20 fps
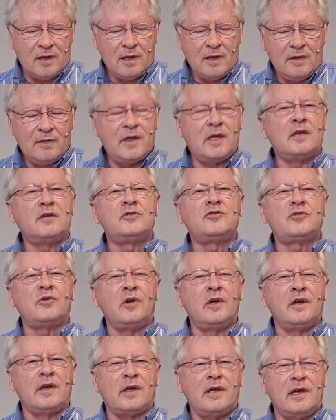They
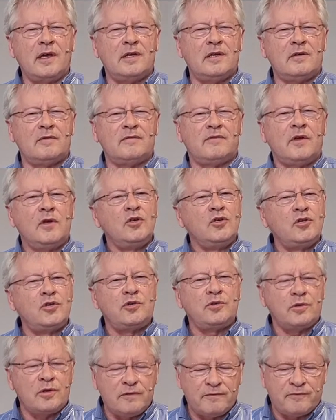enjoy a kind of
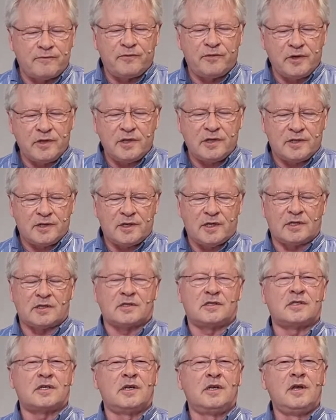sure
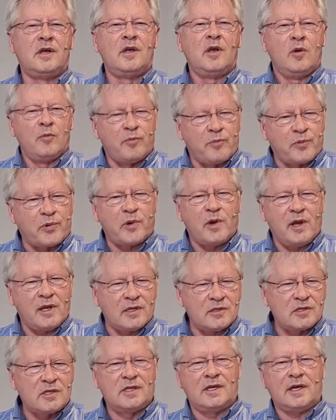footedness
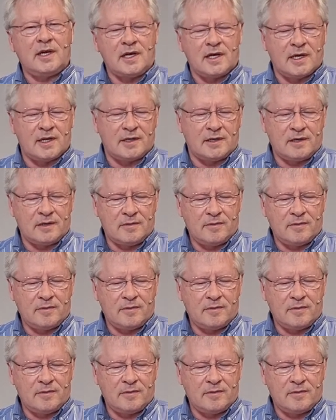Praise God.